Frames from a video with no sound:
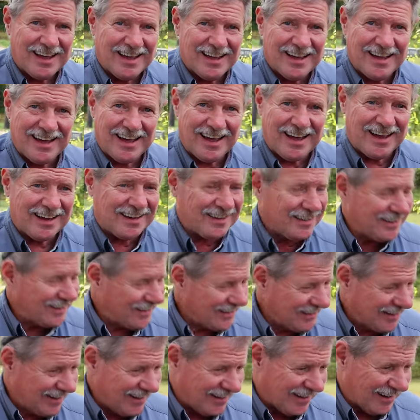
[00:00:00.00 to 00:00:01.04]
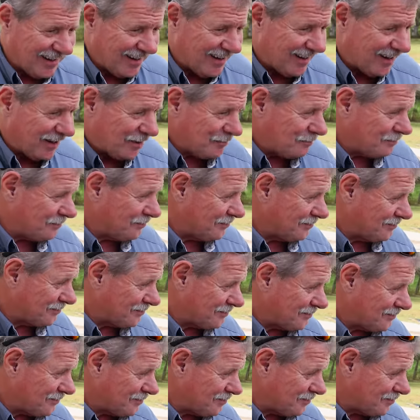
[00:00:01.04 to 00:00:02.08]
today. Hey, cool
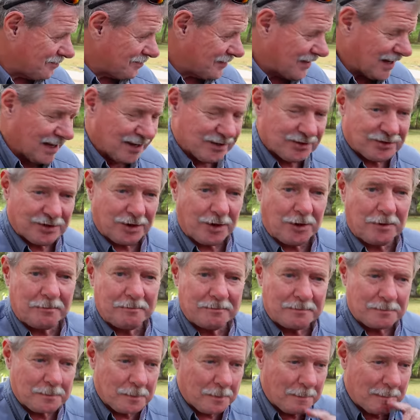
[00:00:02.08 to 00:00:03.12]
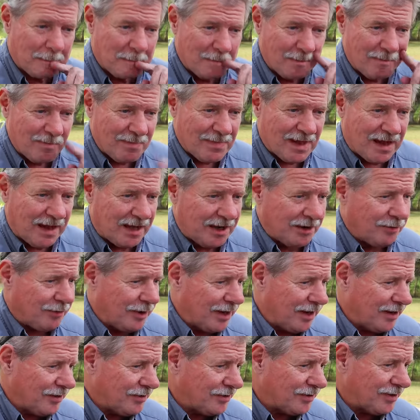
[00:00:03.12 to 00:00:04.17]
breeze. So,
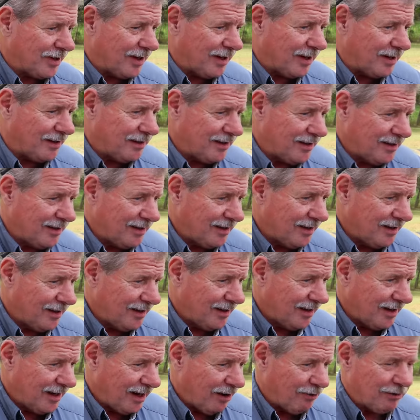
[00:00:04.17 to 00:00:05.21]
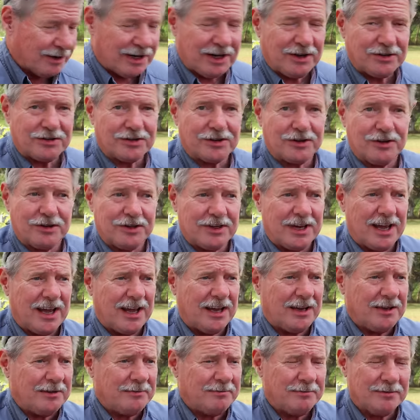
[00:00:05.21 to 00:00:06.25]
anyways, every day is a good
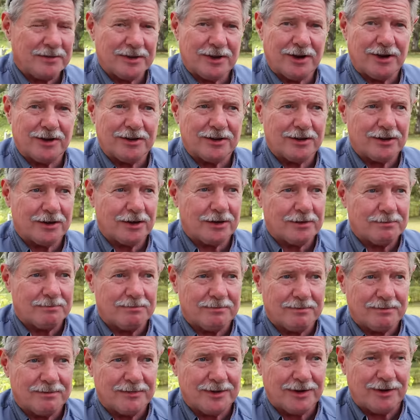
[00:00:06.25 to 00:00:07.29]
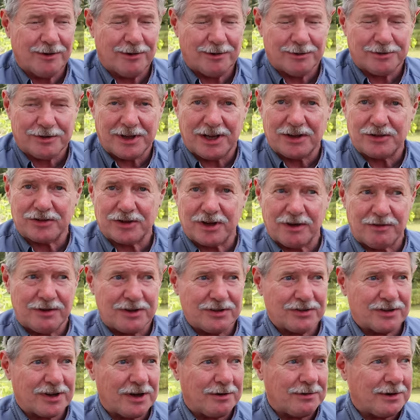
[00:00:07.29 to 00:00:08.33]
day. You know,
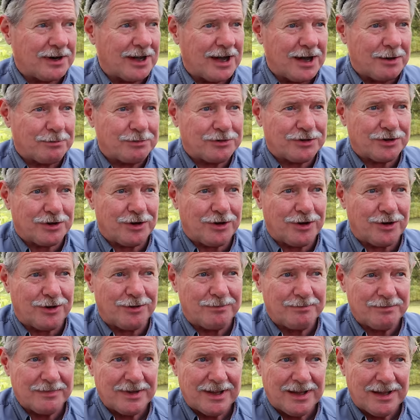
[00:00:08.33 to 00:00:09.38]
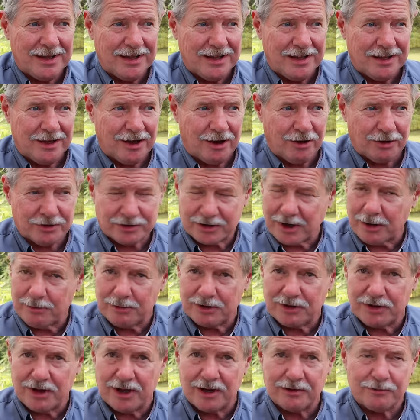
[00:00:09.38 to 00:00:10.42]
Thanksgiving's coming up, so I always got
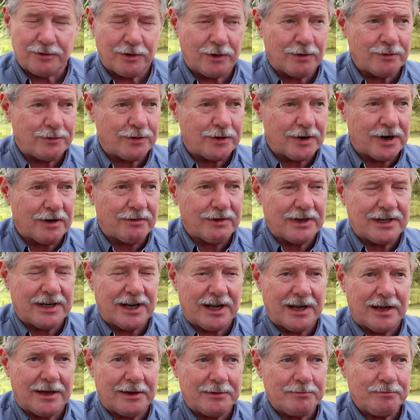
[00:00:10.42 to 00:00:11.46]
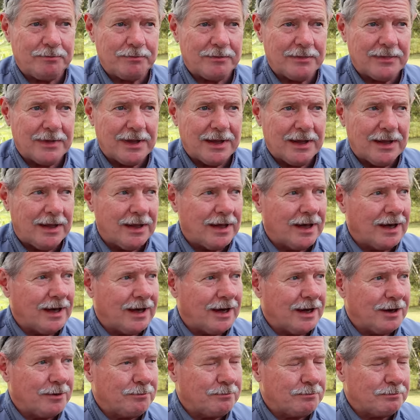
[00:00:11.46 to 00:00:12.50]
to be thankful for every day.
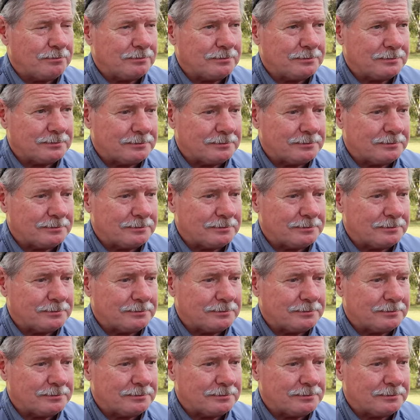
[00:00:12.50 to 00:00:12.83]
So